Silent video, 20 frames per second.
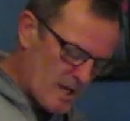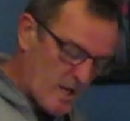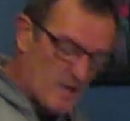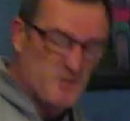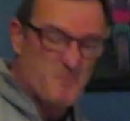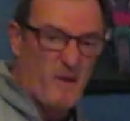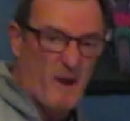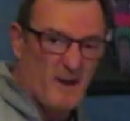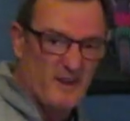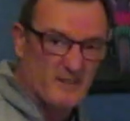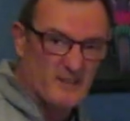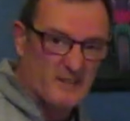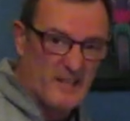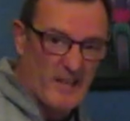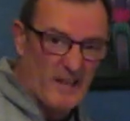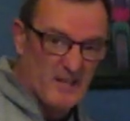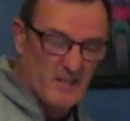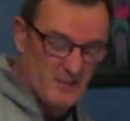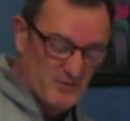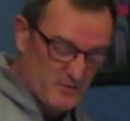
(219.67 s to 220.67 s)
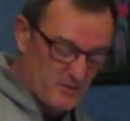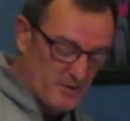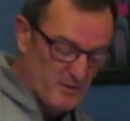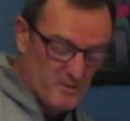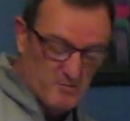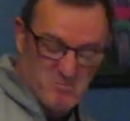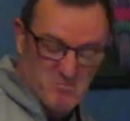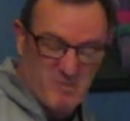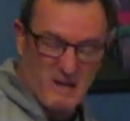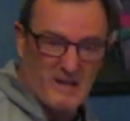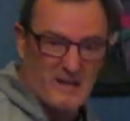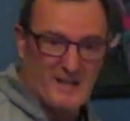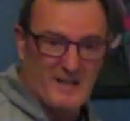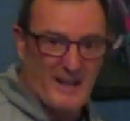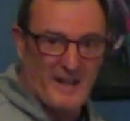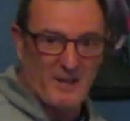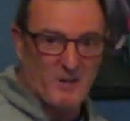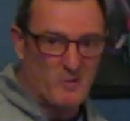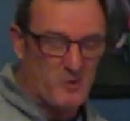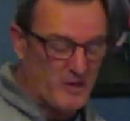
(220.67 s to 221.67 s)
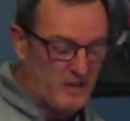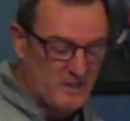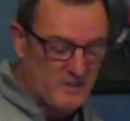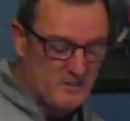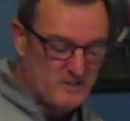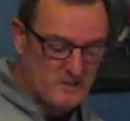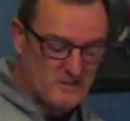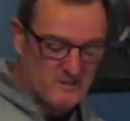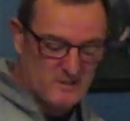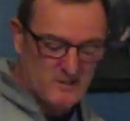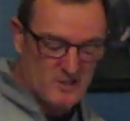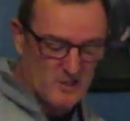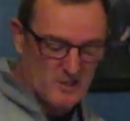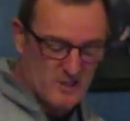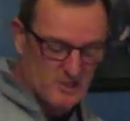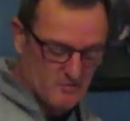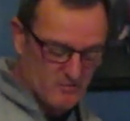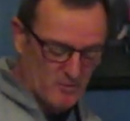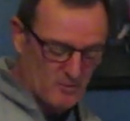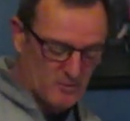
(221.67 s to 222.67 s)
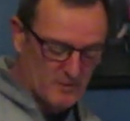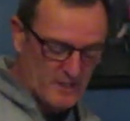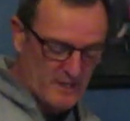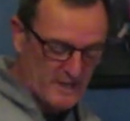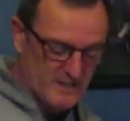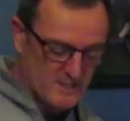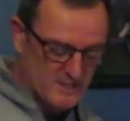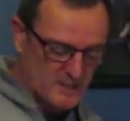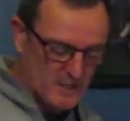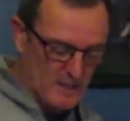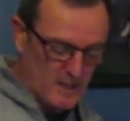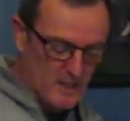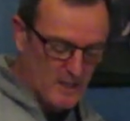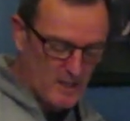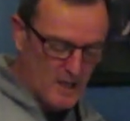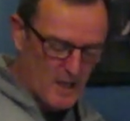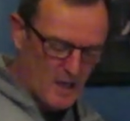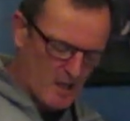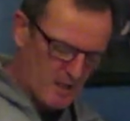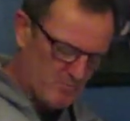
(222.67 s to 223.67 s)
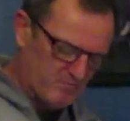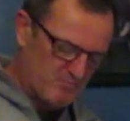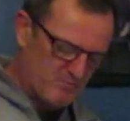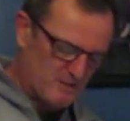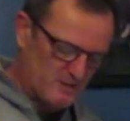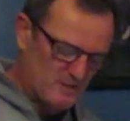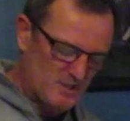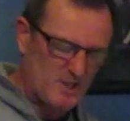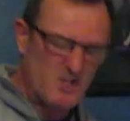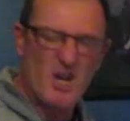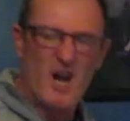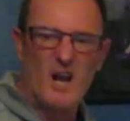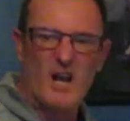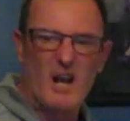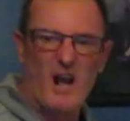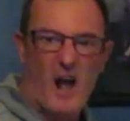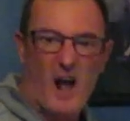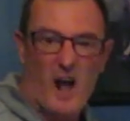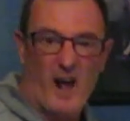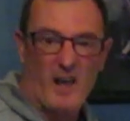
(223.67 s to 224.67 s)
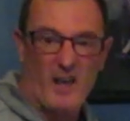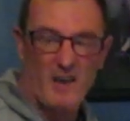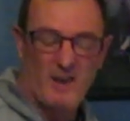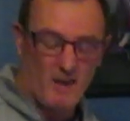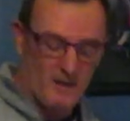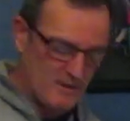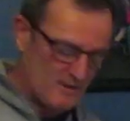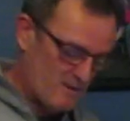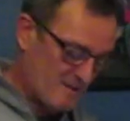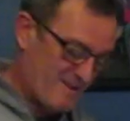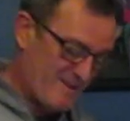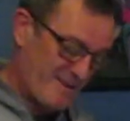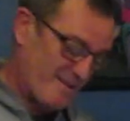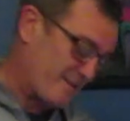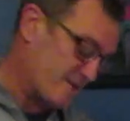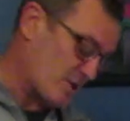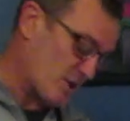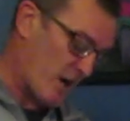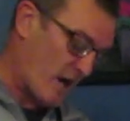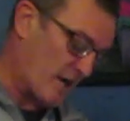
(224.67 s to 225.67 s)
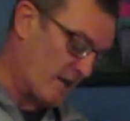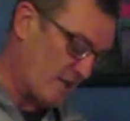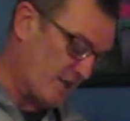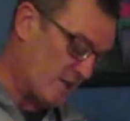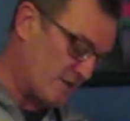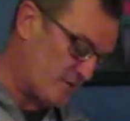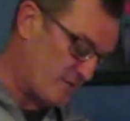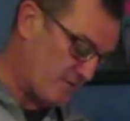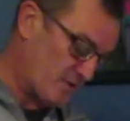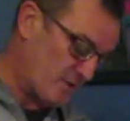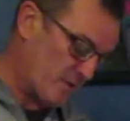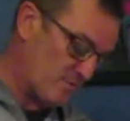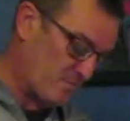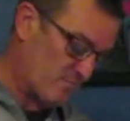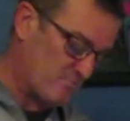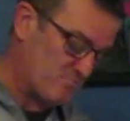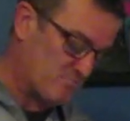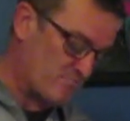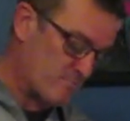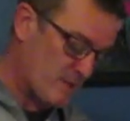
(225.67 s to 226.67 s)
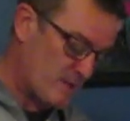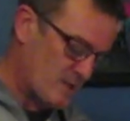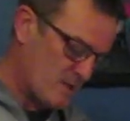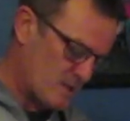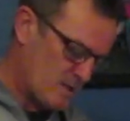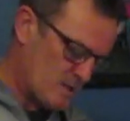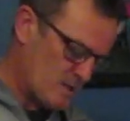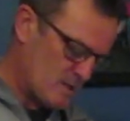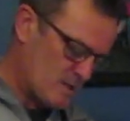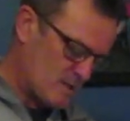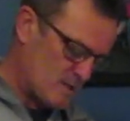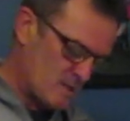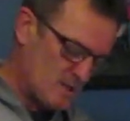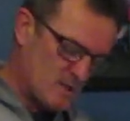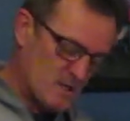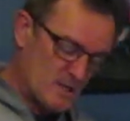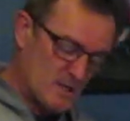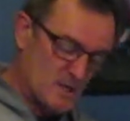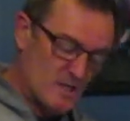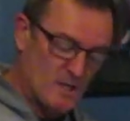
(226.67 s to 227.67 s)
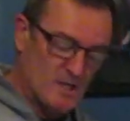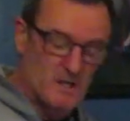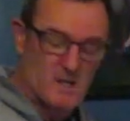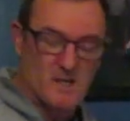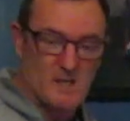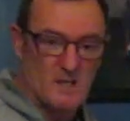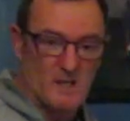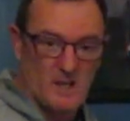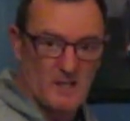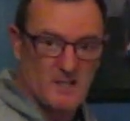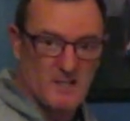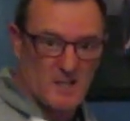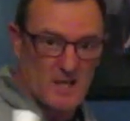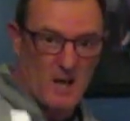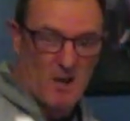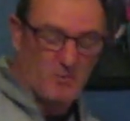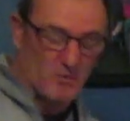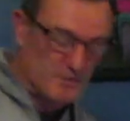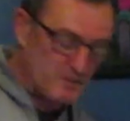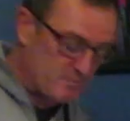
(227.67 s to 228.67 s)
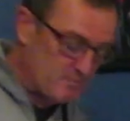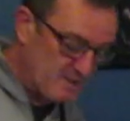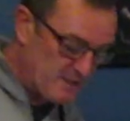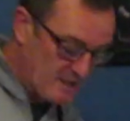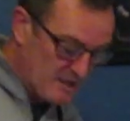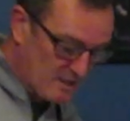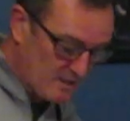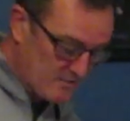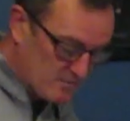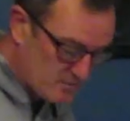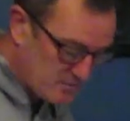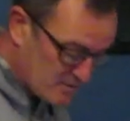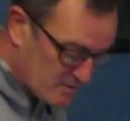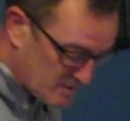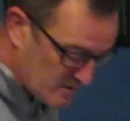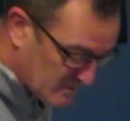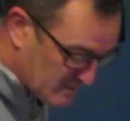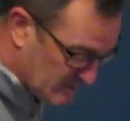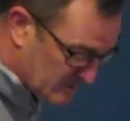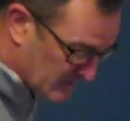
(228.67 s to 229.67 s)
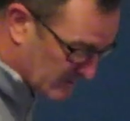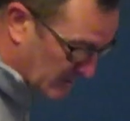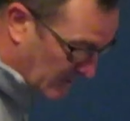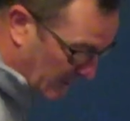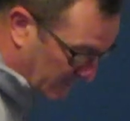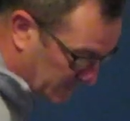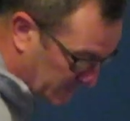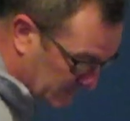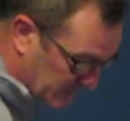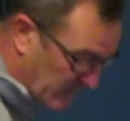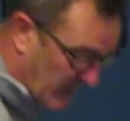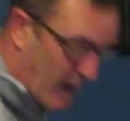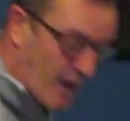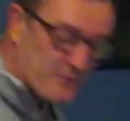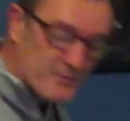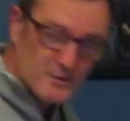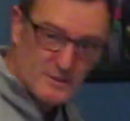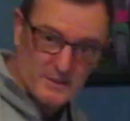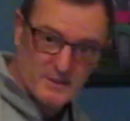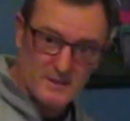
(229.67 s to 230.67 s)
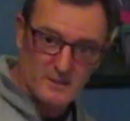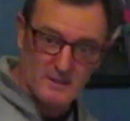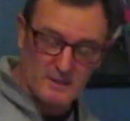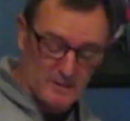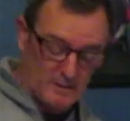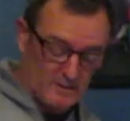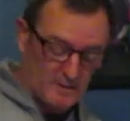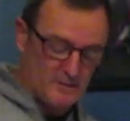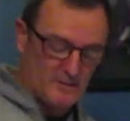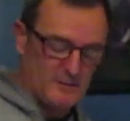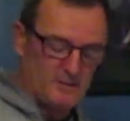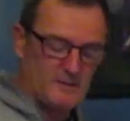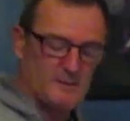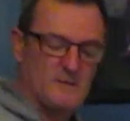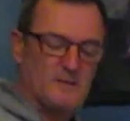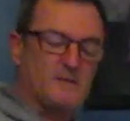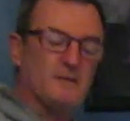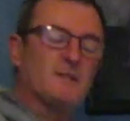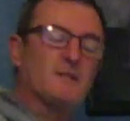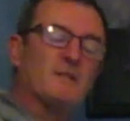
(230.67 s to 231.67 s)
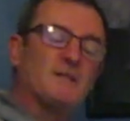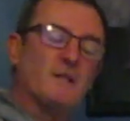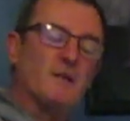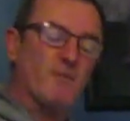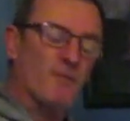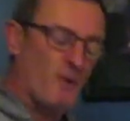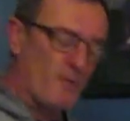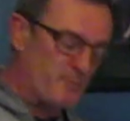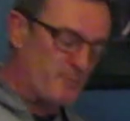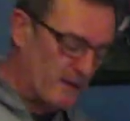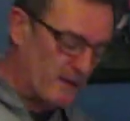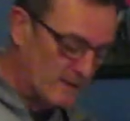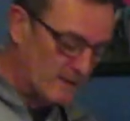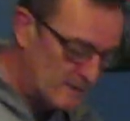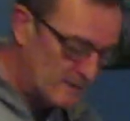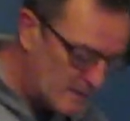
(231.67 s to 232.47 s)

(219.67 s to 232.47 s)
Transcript: expiry date film, but anyway, it's just for testing. Shanghai Chinese film. Let's see how it behaves after the developing.